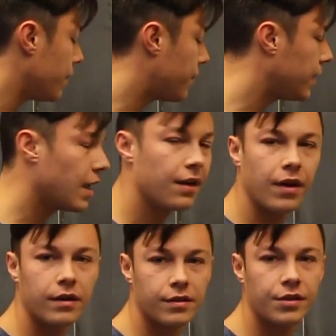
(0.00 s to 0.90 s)
the pK
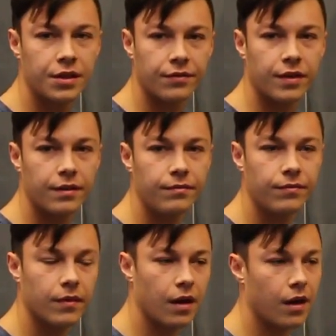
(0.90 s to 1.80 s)
values are shifted.
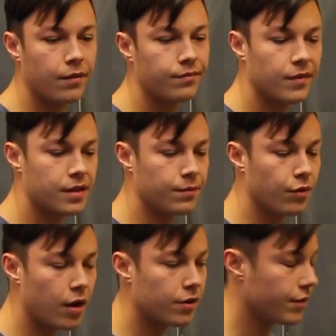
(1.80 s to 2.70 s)
It's a
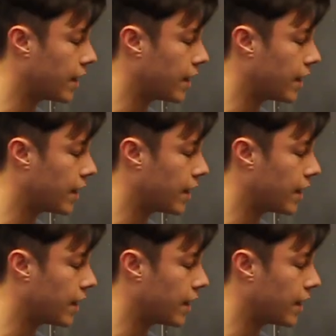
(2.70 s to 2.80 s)
broader